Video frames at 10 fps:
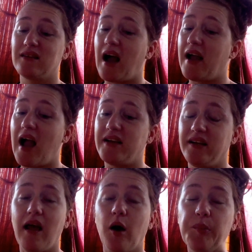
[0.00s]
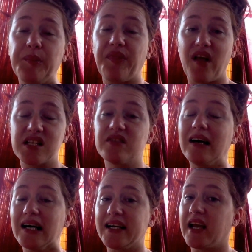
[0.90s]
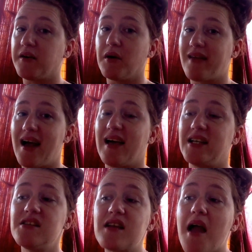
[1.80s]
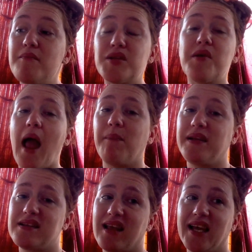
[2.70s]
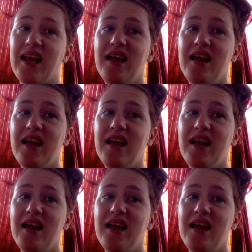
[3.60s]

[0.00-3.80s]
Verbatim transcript: I I need help, but that's fine. I know that. I just I'm so happy to like.